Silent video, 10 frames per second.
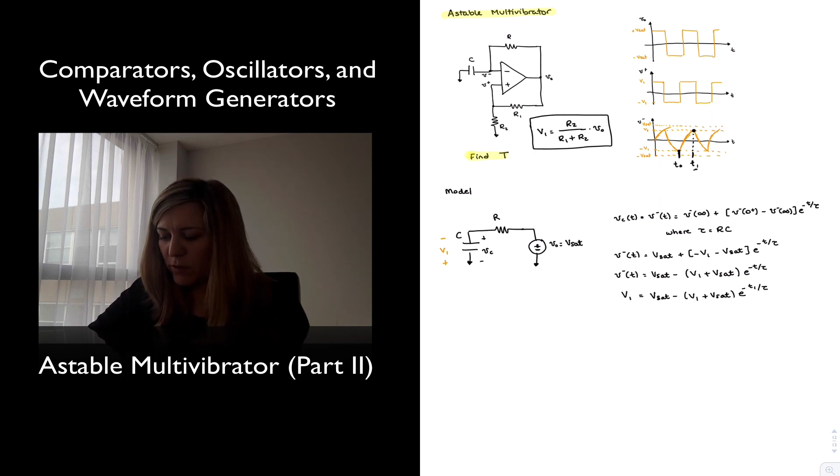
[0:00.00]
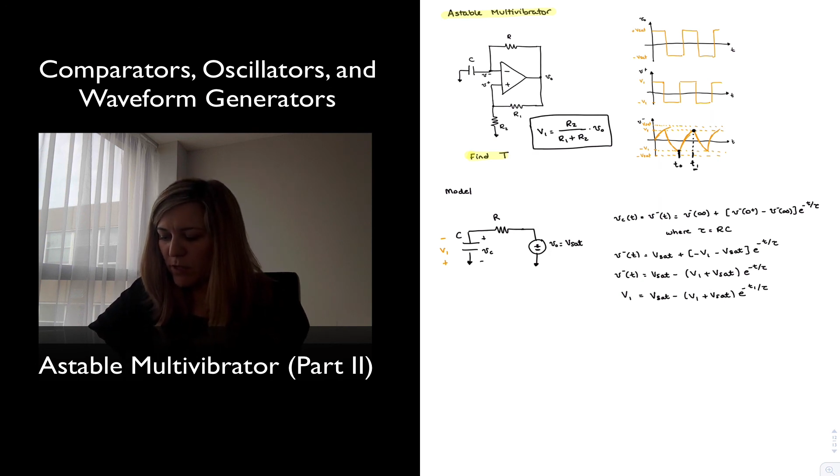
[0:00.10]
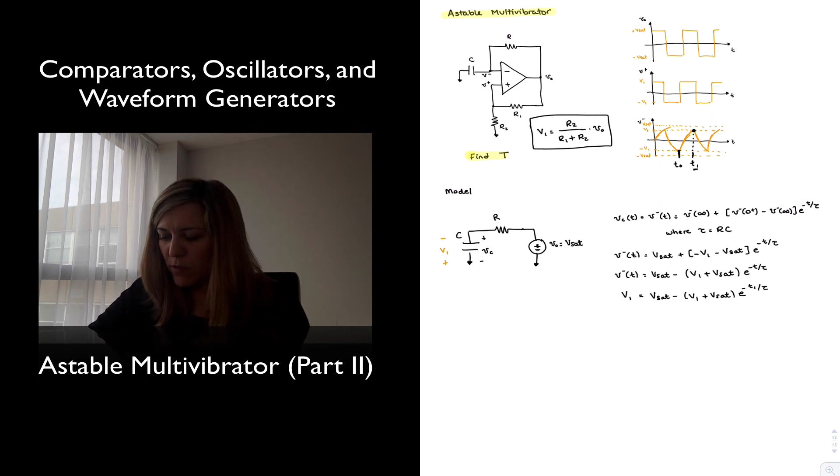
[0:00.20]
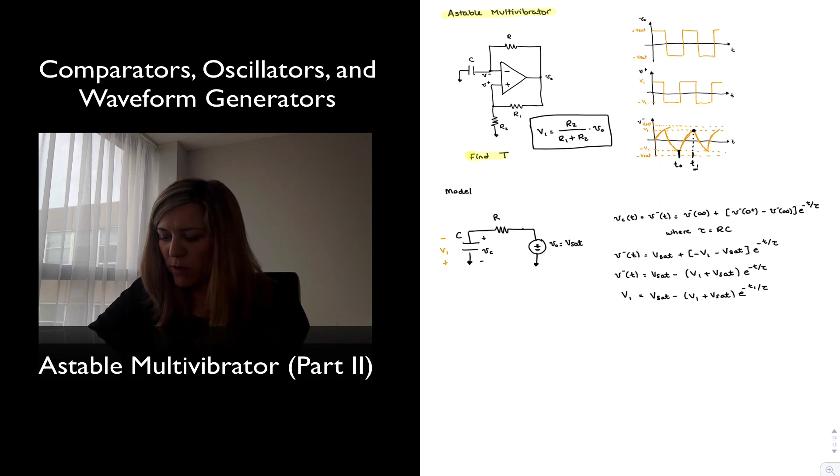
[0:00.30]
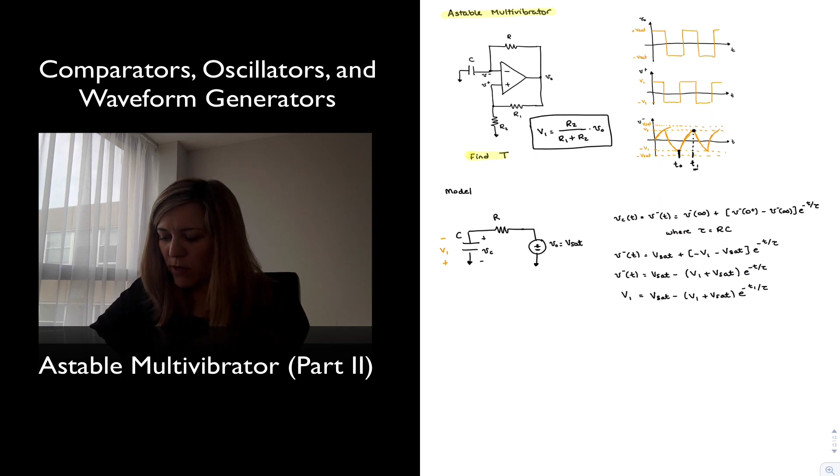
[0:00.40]

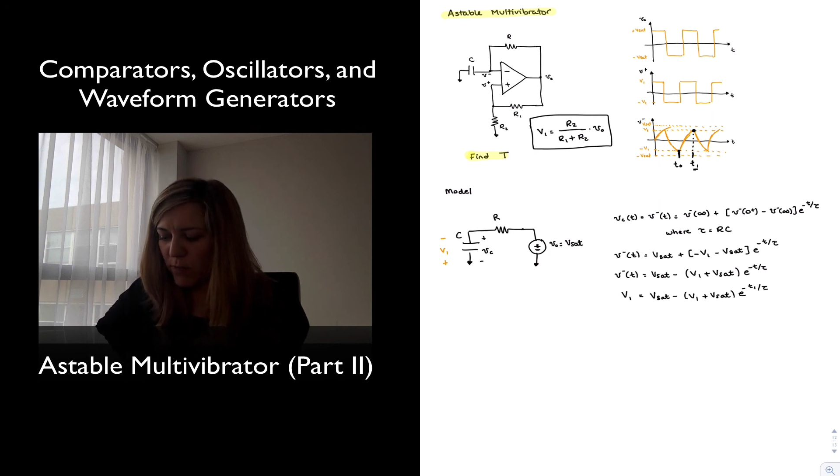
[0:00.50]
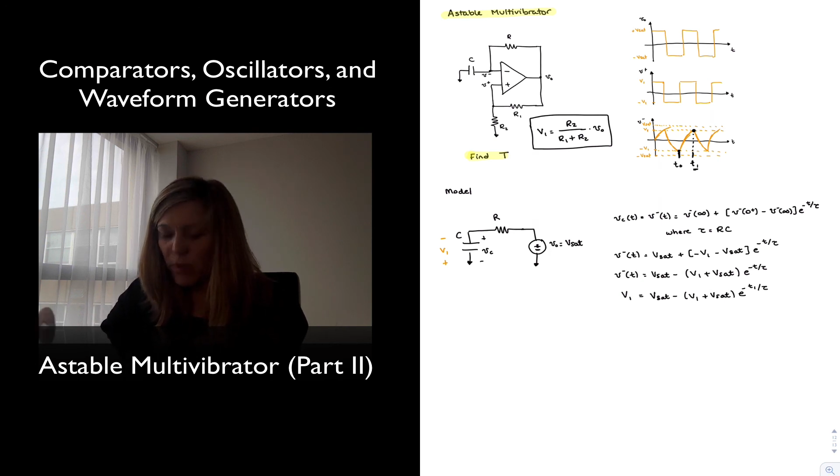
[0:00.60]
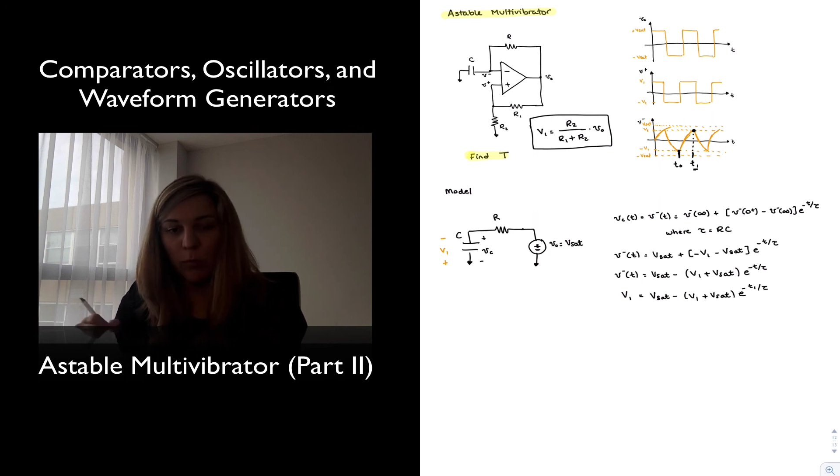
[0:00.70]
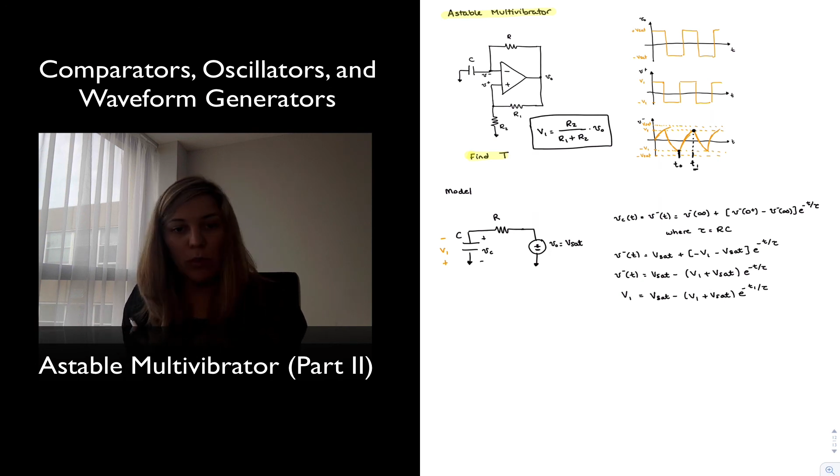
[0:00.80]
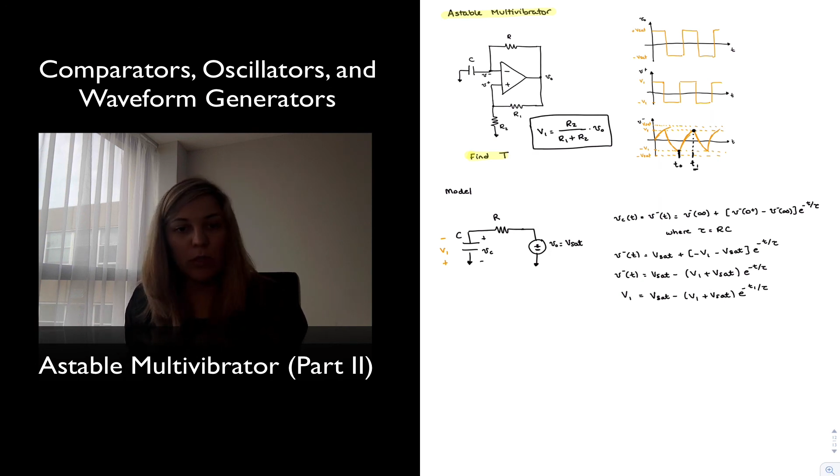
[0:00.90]
T1 in
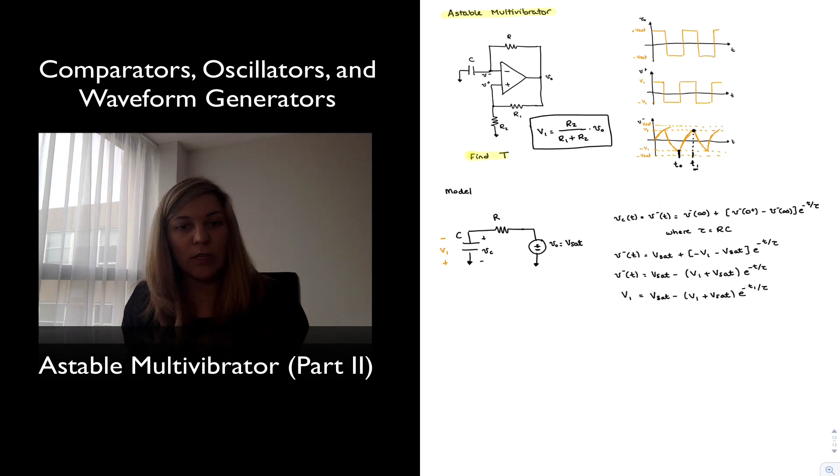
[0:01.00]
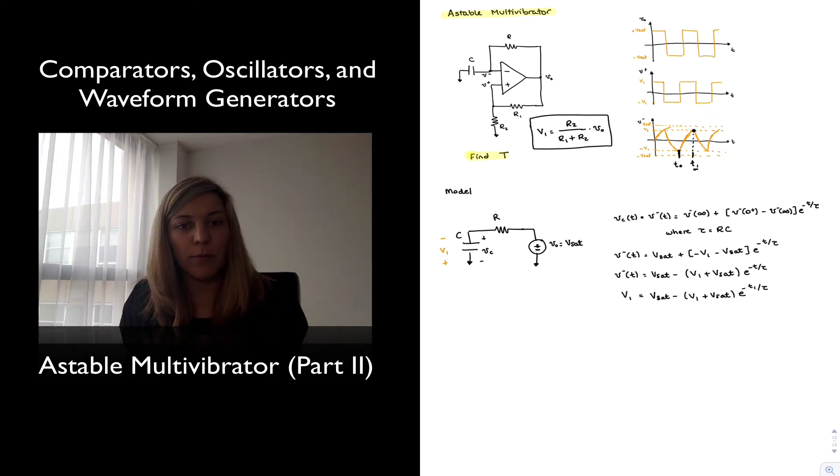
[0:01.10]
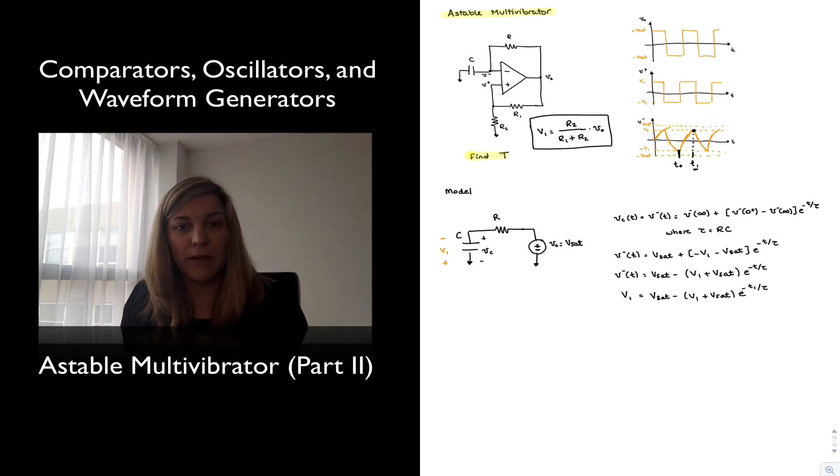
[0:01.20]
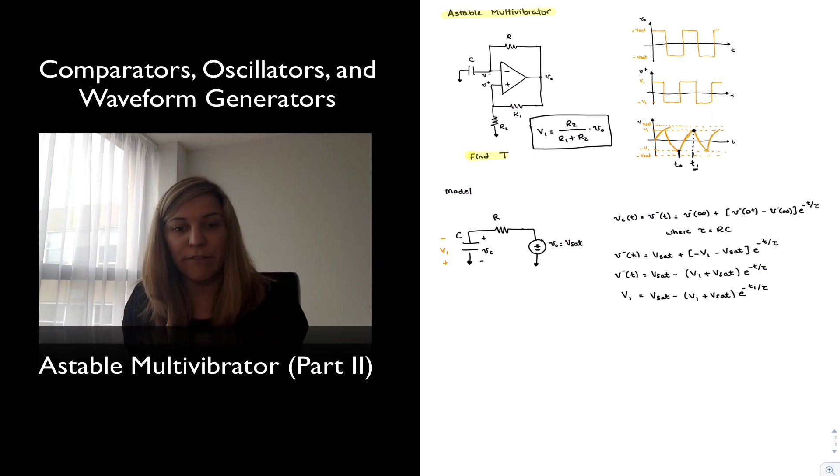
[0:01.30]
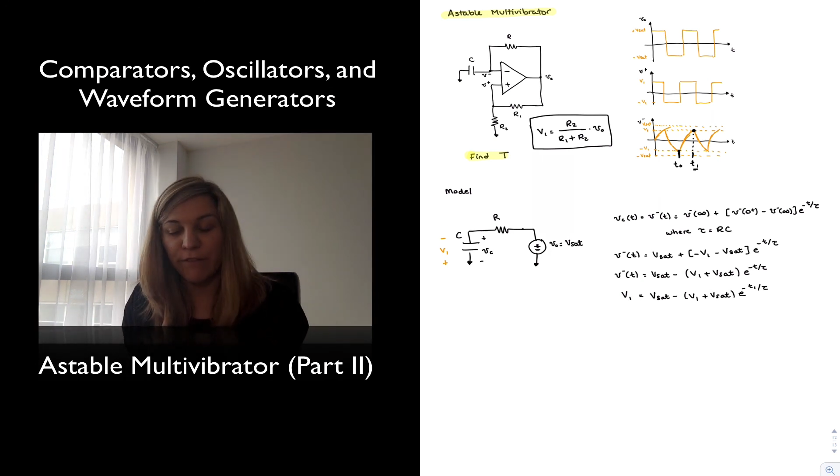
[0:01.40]
my plot
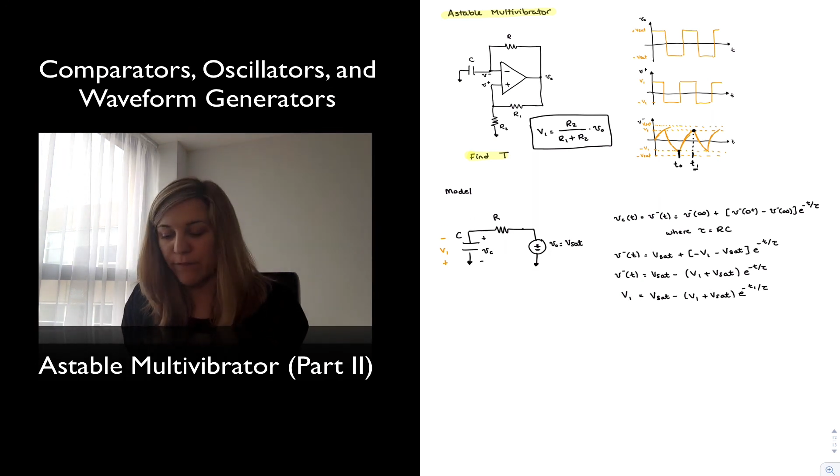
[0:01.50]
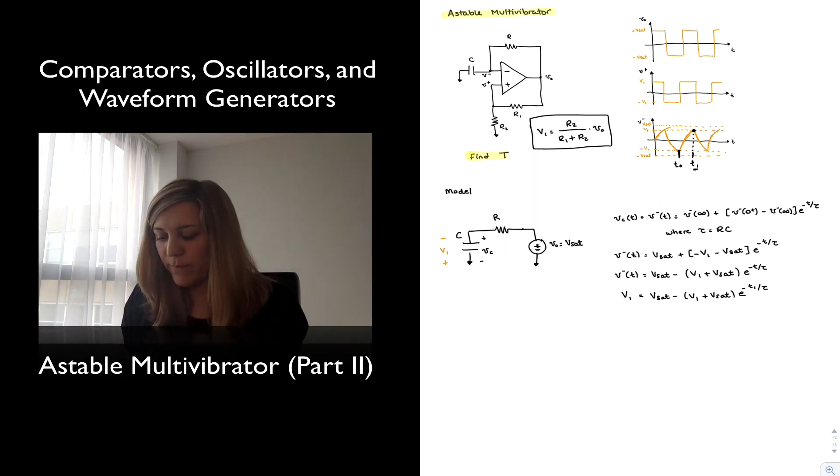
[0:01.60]
above,